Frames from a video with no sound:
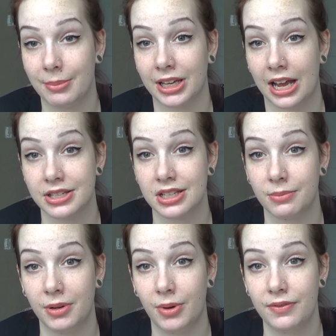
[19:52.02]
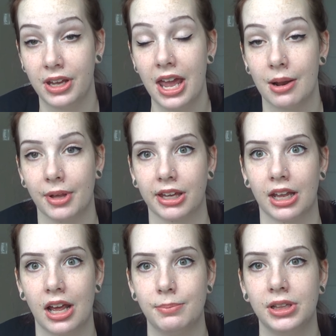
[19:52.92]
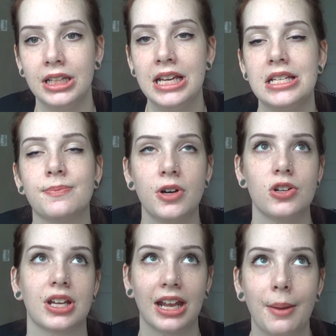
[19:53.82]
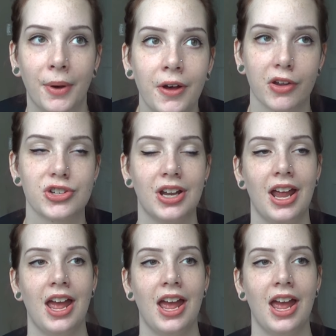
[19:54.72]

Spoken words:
like asking the midwife again. I'm like, can I please push? Can I push?